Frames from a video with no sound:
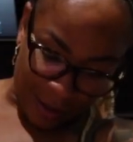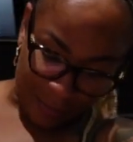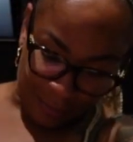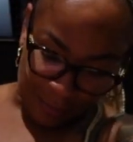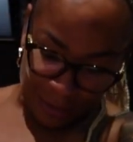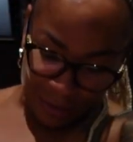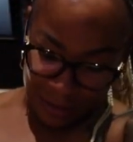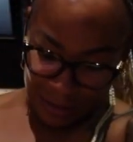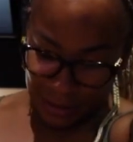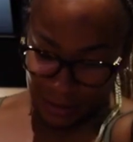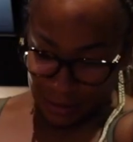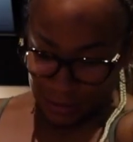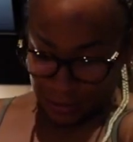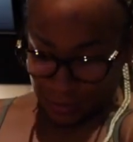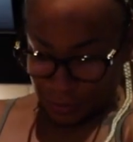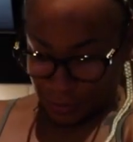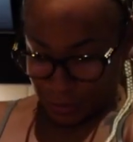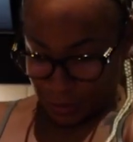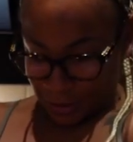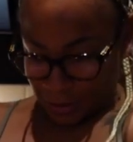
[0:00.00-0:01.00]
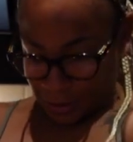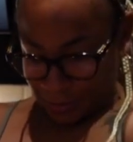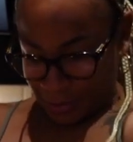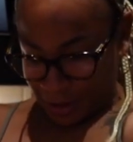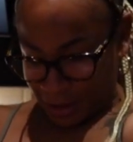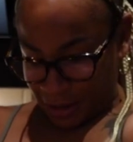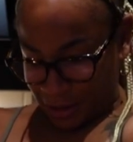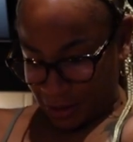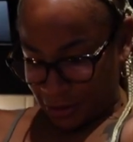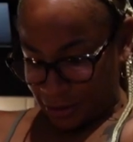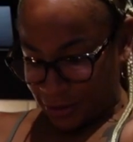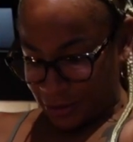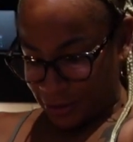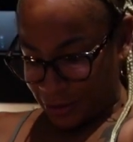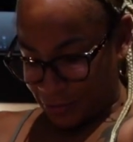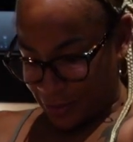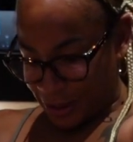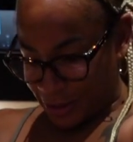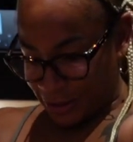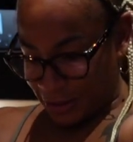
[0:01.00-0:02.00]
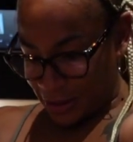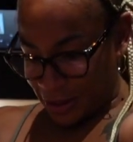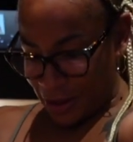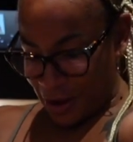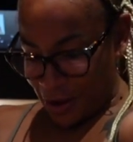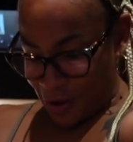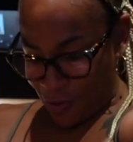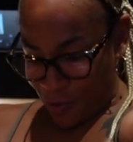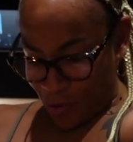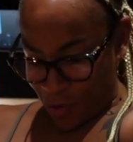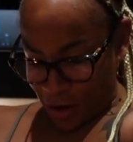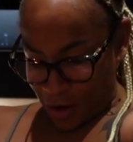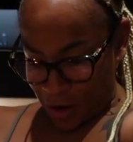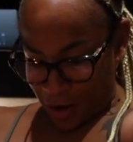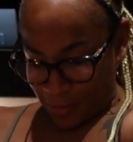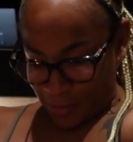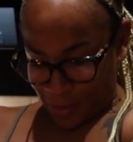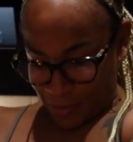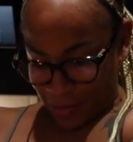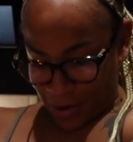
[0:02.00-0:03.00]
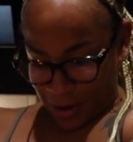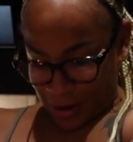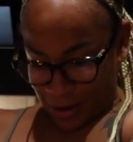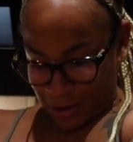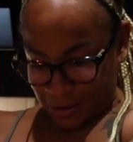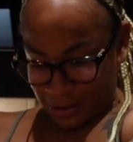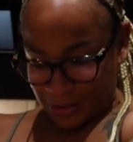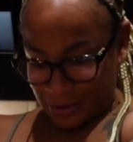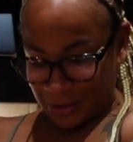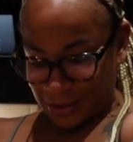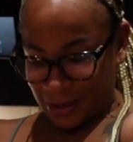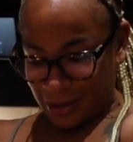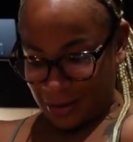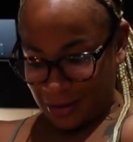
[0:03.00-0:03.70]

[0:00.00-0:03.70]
please Lord, let me eat all this rice. 1 cup of rice.